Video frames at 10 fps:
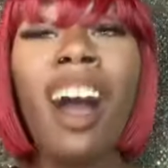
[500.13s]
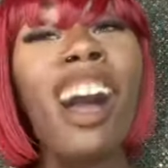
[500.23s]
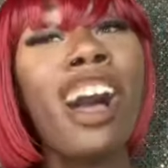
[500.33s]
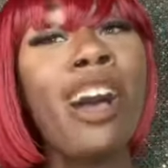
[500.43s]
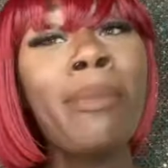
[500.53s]

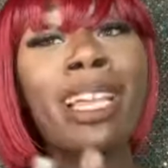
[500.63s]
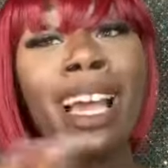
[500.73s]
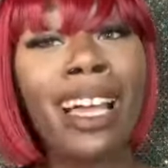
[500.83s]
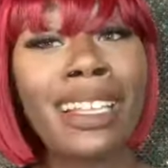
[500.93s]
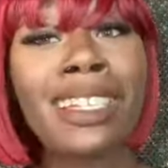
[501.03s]
Um,
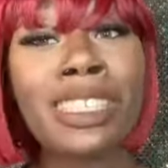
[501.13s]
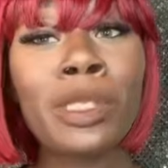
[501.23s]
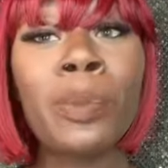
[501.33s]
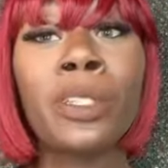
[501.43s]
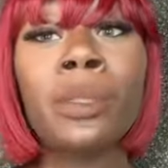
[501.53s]
and I had a good
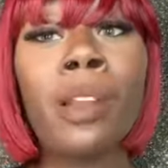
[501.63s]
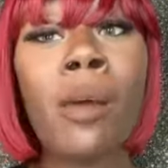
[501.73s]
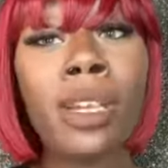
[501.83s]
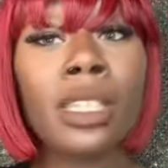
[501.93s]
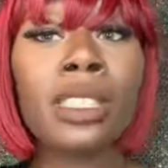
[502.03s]
experience when
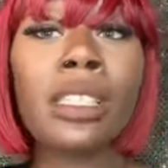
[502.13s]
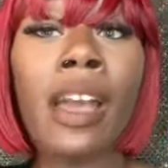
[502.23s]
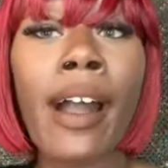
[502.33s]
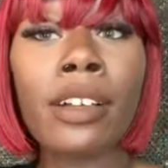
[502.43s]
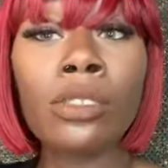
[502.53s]
I went into
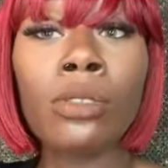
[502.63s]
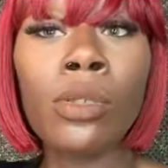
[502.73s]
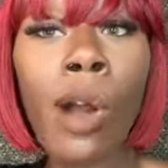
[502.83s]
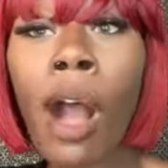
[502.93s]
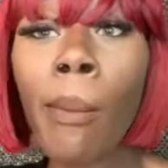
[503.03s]
the
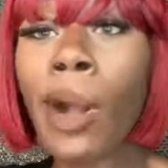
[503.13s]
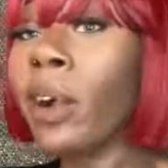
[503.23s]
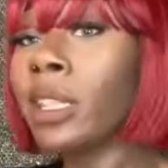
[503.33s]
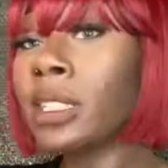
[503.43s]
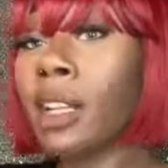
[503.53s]
actual
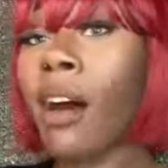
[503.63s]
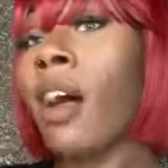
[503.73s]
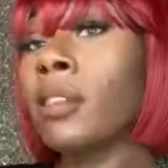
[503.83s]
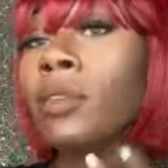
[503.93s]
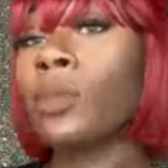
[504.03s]
Walmart and saw
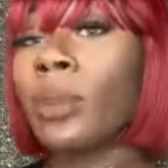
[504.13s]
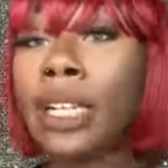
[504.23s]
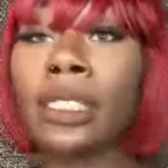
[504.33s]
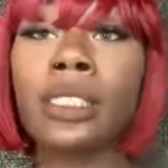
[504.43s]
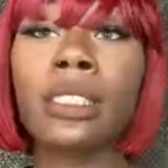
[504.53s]
all of the
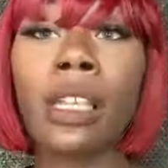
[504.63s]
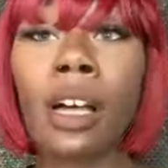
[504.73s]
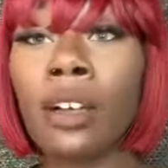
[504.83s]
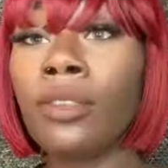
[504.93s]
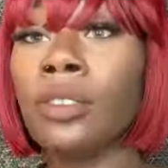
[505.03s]
ranges
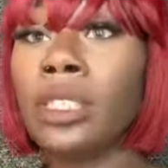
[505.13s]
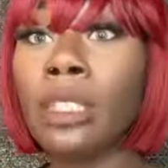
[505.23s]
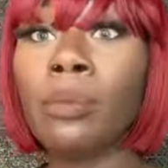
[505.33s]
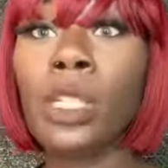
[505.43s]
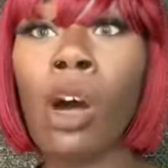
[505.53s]
of
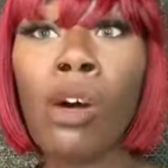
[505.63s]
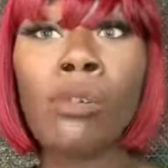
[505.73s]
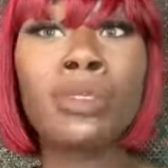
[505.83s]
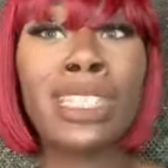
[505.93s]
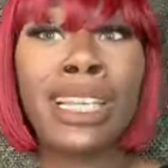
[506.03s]
deep
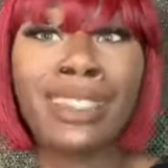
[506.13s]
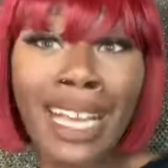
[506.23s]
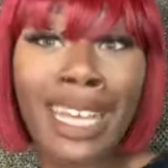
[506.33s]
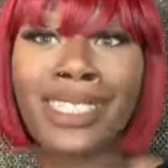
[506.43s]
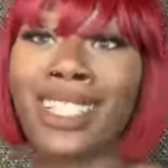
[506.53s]
tones and
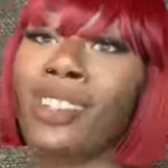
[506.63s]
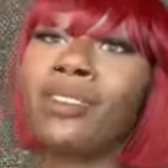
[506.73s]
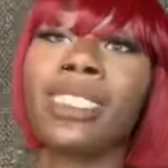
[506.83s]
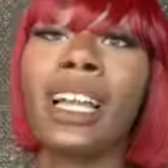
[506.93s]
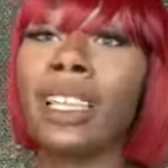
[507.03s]
light
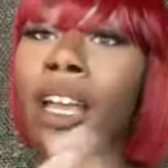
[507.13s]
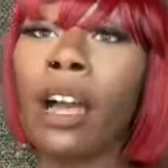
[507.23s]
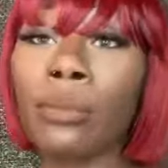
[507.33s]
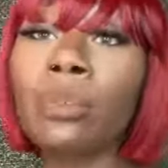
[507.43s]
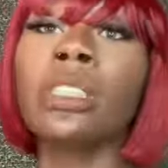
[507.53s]
tones. Like
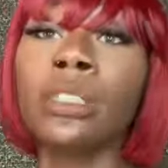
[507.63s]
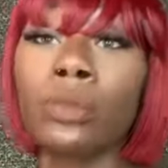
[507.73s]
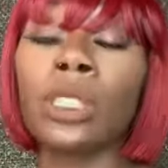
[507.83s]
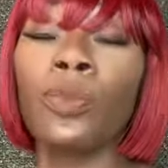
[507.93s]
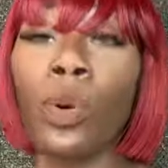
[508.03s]
I really
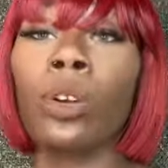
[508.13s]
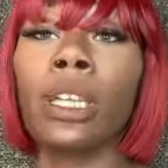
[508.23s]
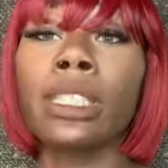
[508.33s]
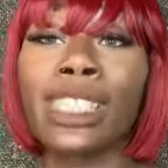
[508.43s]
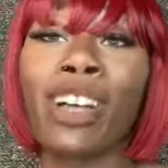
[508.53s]
was for
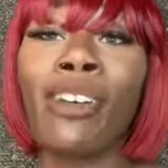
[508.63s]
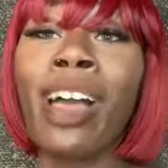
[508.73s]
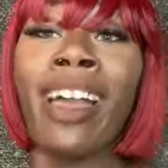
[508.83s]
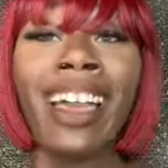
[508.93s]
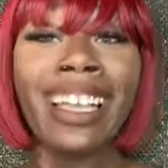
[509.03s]
it. So
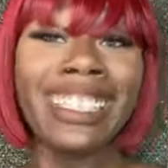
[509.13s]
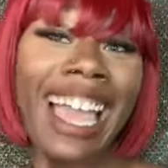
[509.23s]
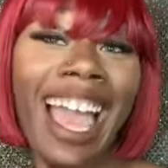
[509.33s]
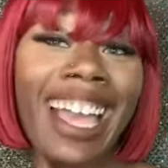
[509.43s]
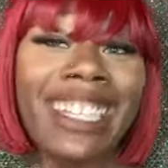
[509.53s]

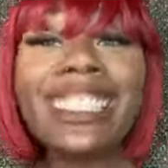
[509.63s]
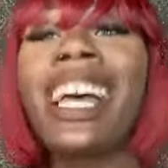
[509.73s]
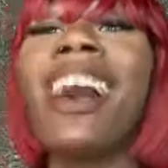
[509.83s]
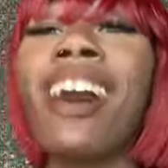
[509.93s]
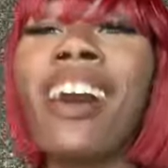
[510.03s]
yes,
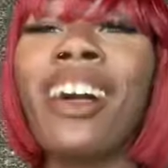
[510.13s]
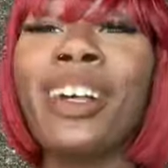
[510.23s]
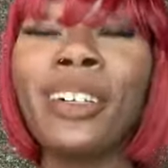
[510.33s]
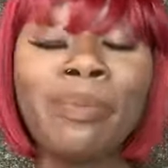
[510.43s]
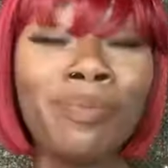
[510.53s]

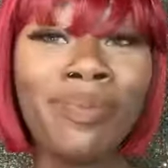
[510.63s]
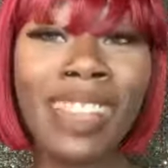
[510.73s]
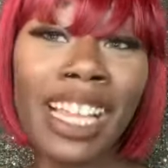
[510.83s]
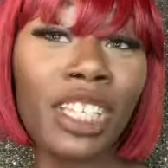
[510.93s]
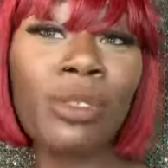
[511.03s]
um,
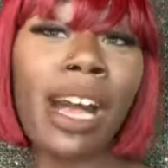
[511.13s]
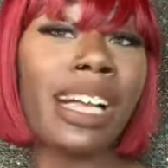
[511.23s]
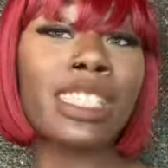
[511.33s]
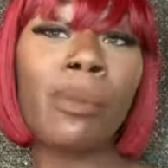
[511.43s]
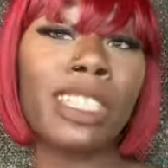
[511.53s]
thank you
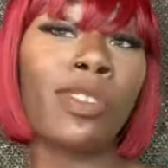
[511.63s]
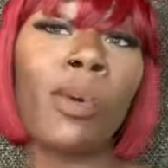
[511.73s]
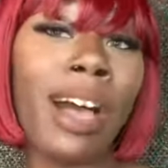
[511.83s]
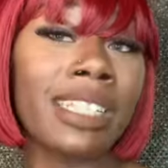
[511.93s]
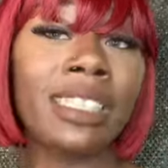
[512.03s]
guys so much
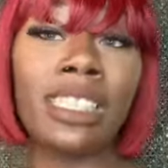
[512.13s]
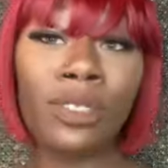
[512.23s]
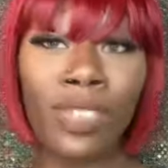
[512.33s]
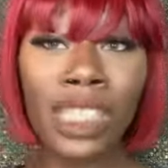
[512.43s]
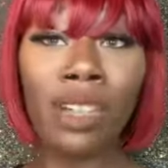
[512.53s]
for watching
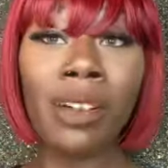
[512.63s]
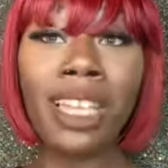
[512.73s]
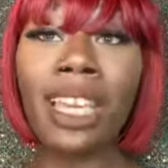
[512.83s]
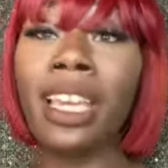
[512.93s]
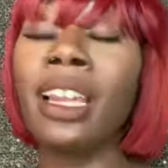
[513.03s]
this video
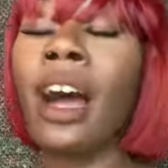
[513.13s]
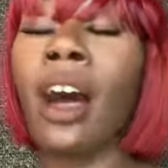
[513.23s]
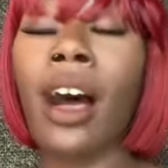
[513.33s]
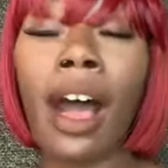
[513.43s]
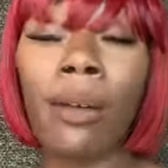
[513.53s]
again.
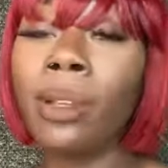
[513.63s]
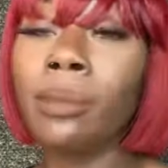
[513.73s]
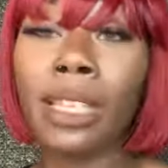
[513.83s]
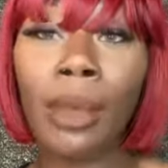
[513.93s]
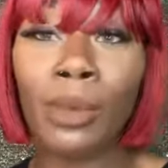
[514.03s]
I
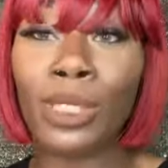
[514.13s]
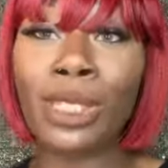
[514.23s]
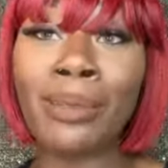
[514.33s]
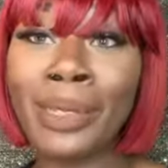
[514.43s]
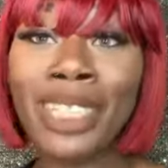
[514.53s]
wouldn't be able
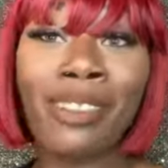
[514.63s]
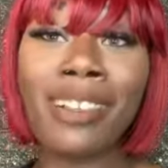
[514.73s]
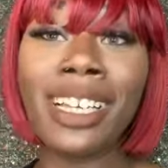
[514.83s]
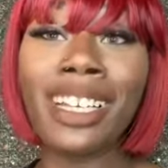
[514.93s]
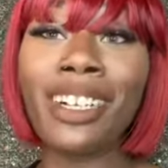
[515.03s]
to be
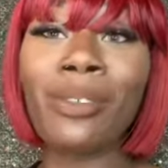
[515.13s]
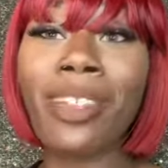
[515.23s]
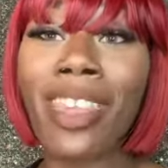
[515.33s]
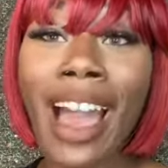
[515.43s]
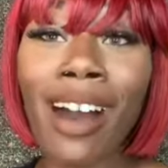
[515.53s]
on here
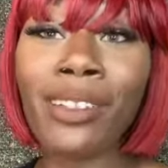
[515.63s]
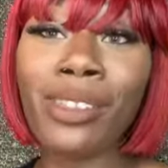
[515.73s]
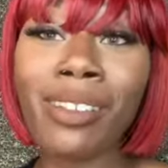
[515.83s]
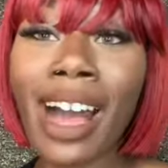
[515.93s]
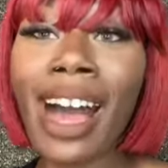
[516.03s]
without
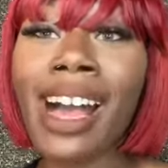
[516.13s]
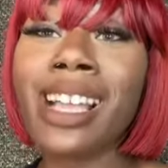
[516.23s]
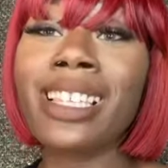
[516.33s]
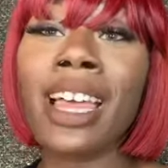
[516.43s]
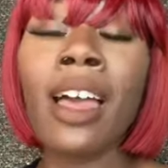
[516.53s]
you
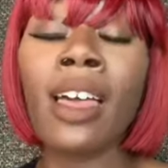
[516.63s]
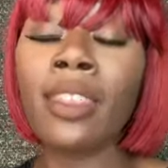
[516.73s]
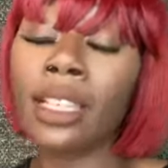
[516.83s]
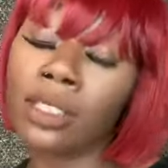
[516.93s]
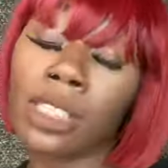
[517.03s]
guys.
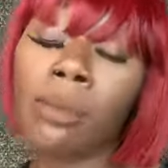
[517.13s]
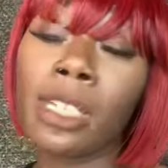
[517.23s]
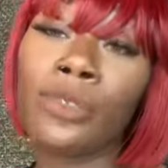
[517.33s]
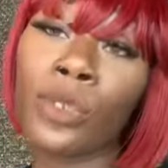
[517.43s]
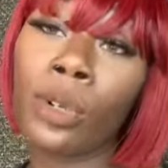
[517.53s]
Thank you so
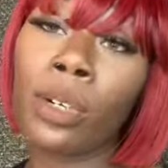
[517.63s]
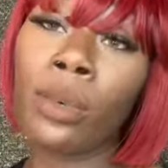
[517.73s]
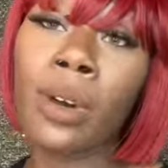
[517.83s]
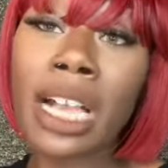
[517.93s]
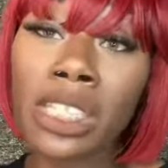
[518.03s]
much
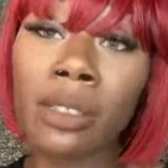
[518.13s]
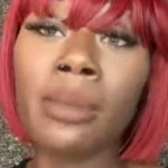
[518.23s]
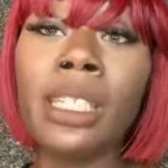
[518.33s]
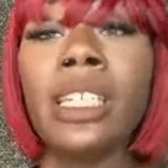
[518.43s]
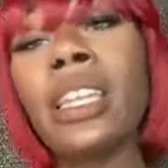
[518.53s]
for
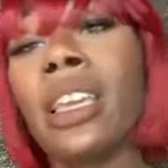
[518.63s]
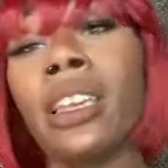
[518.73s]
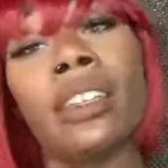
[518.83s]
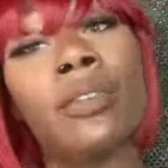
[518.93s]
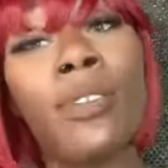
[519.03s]
watching me
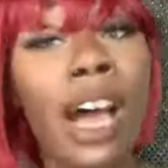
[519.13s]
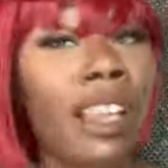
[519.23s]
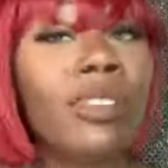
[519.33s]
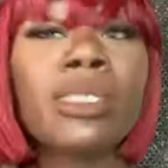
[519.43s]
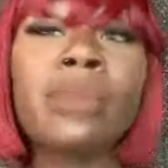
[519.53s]
and
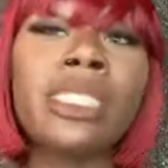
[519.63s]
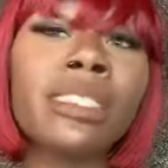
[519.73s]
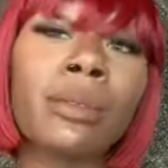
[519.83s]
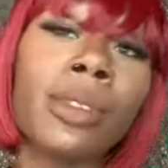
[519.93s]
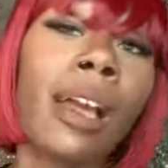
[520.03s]
following me
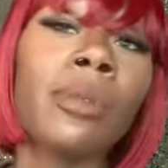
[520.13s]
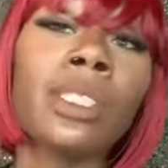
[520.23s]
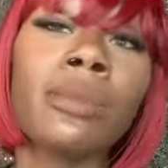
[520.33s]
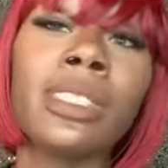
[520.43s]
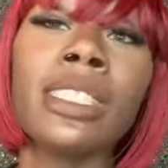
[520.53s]
and
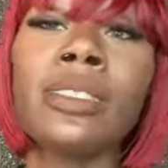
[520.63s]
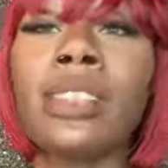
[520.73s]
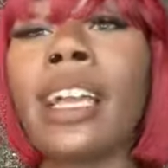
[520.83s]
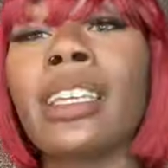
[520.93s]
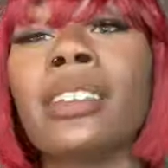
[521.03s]
subscribing to me and
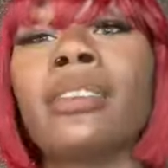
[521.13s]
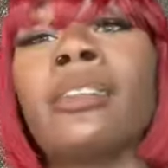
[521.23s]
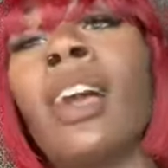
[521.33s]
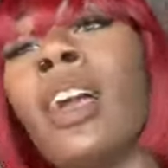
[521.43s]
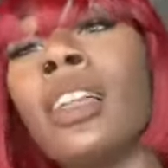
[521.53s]

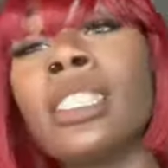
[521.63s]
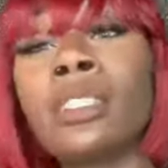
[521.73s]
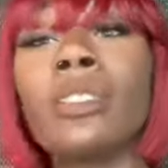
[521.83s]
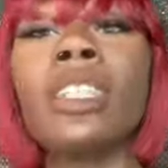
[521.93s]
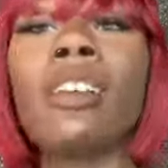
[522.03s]
liking
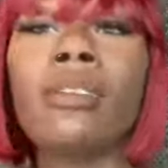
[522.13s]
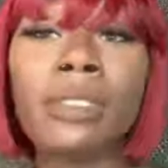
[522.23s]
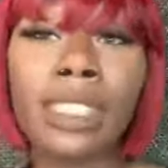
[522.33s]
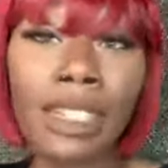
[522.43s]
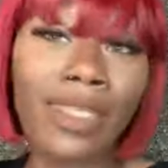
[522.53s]
this video
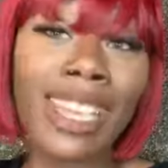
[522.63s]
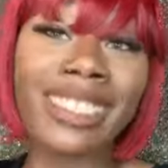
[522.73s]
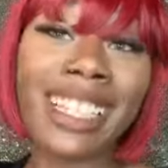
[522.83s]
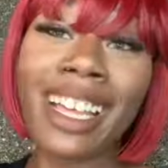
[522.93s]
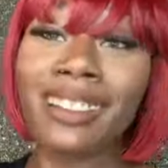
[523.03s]
and stuff
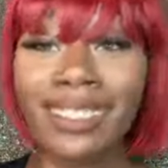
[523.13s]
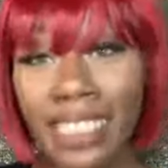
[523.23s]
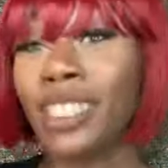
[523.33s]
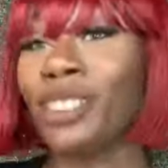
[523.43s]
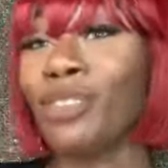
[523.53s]
like that.
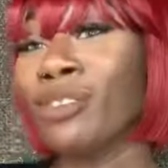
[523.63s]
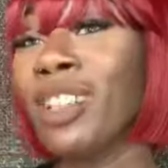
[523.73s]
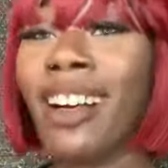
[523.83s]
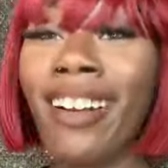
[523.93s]
Thank you.